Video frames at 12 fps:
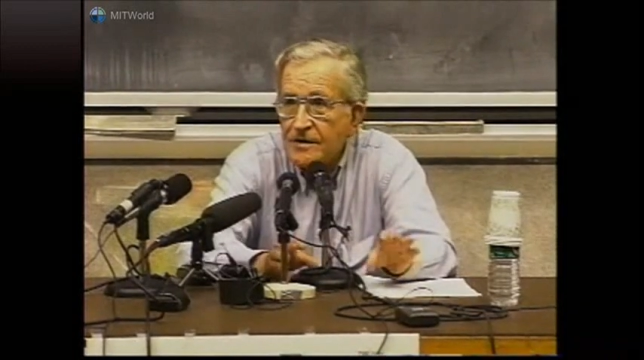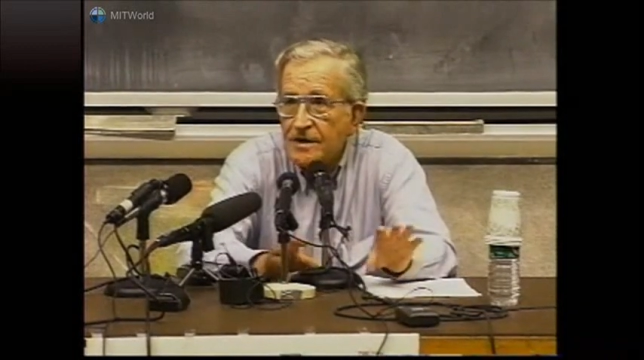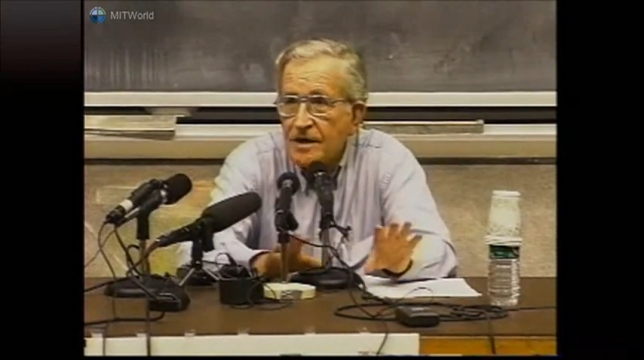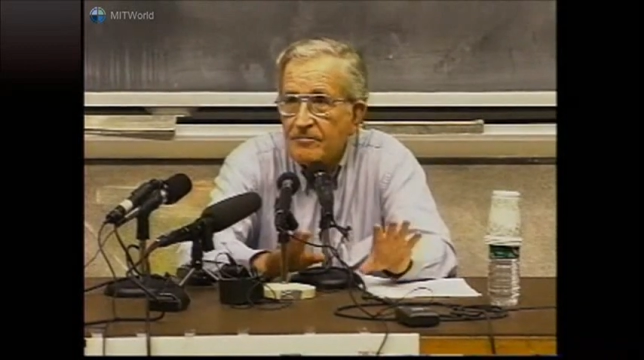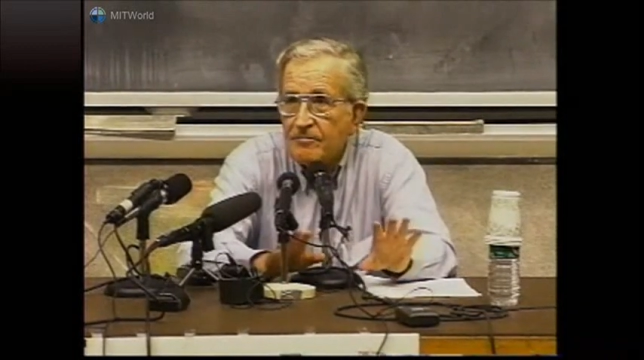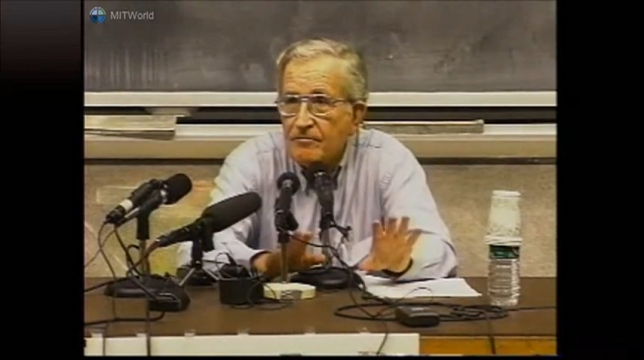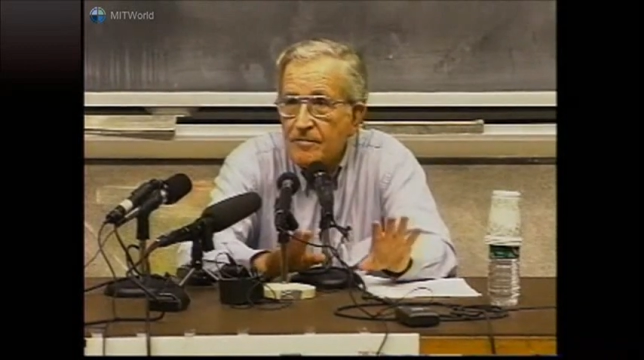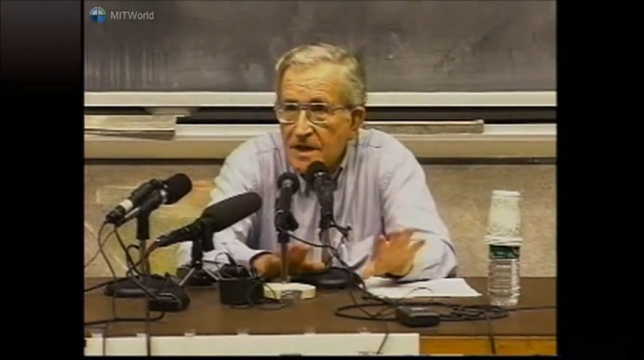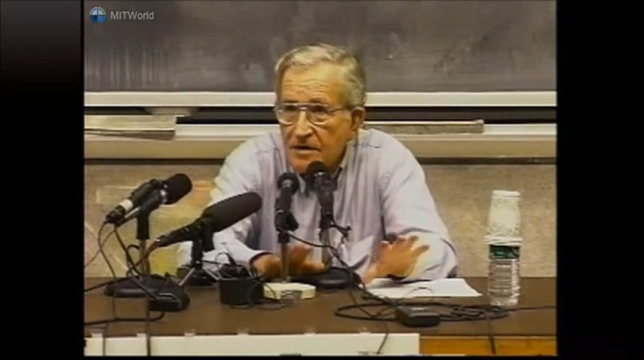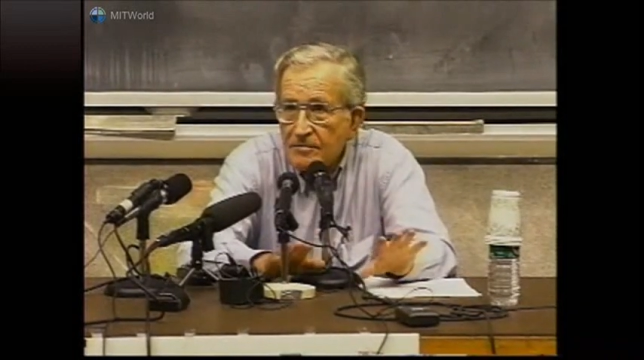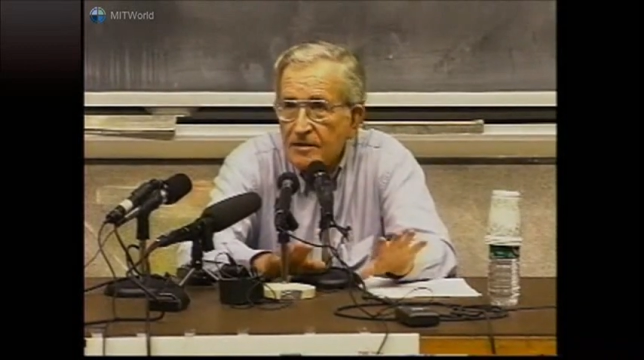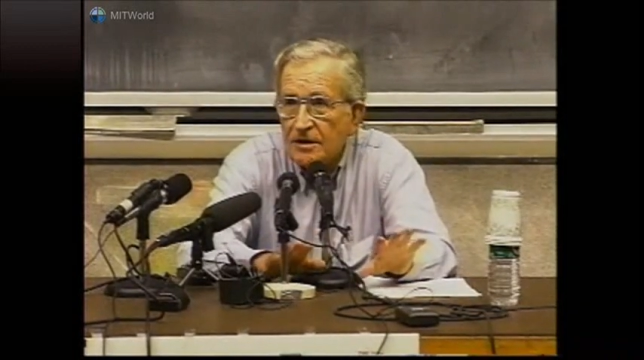have
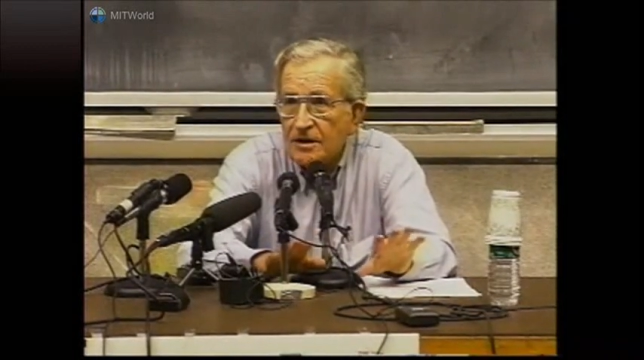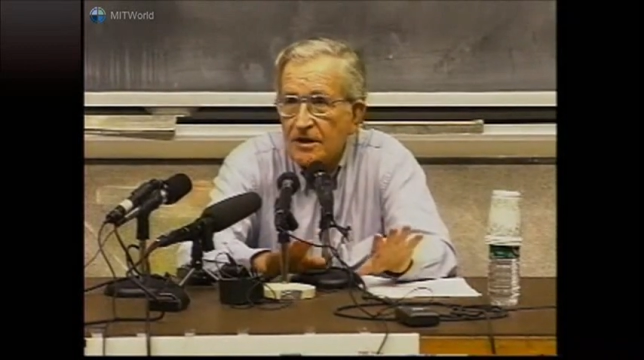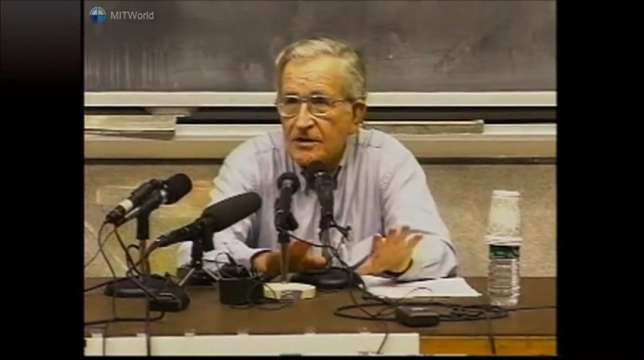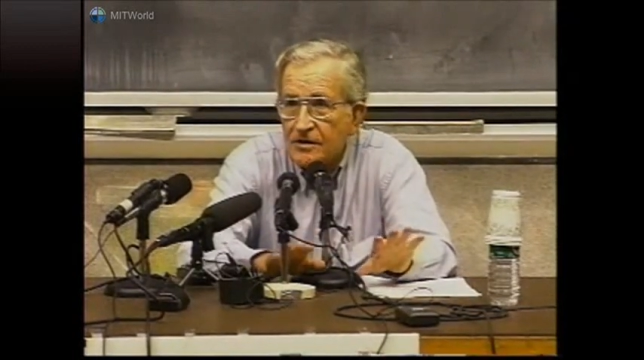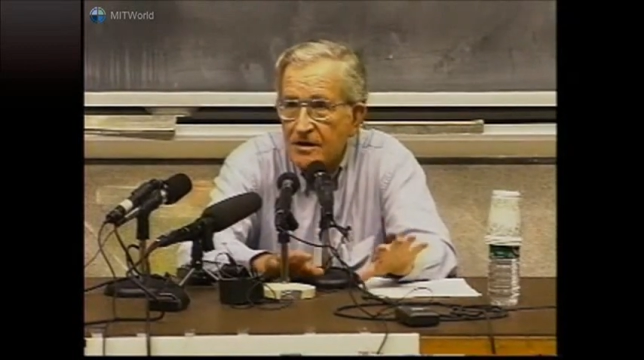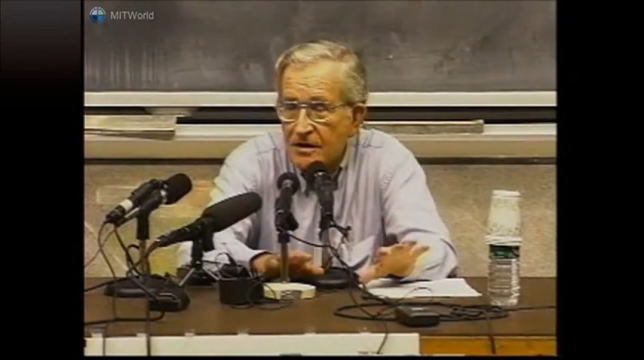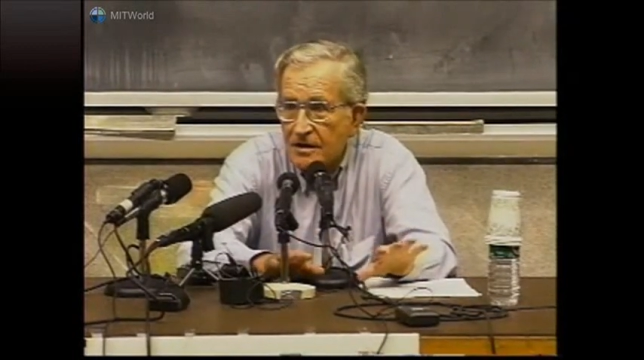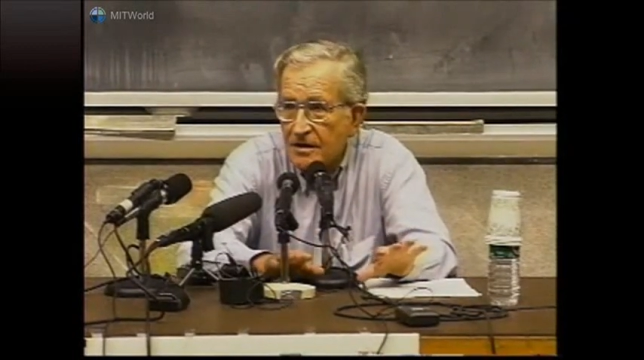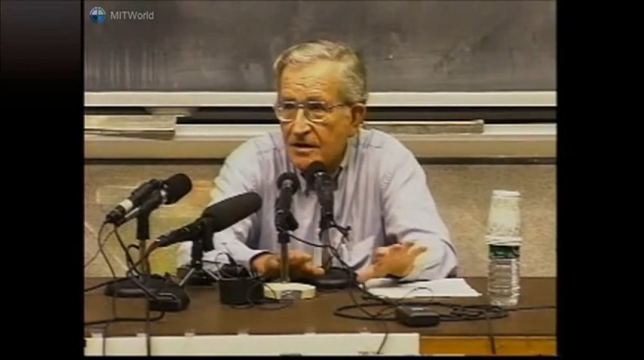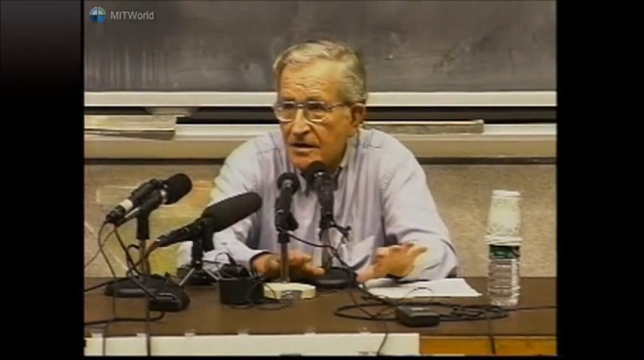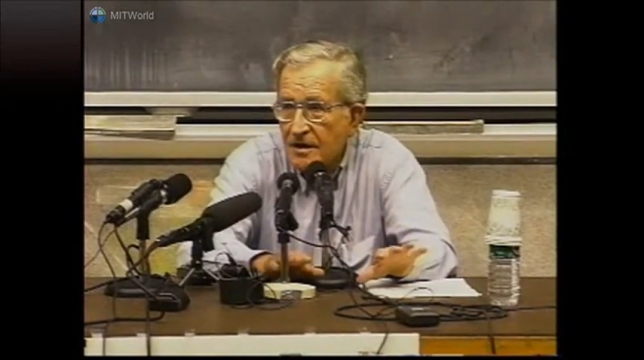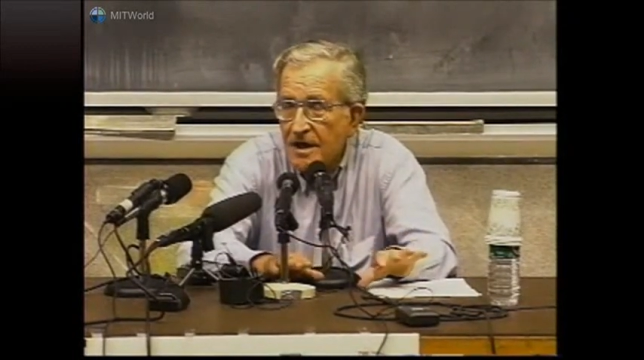some minimal
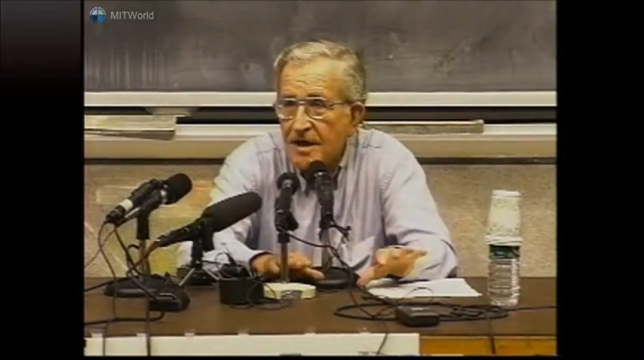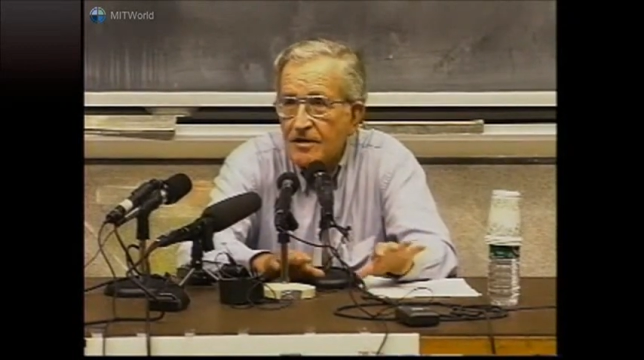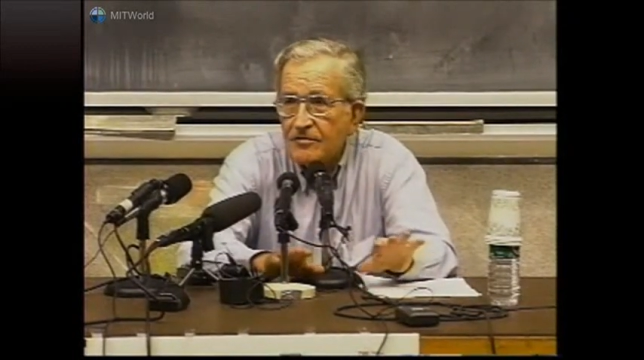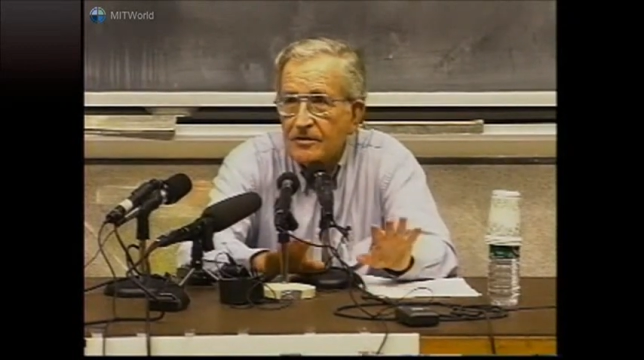concern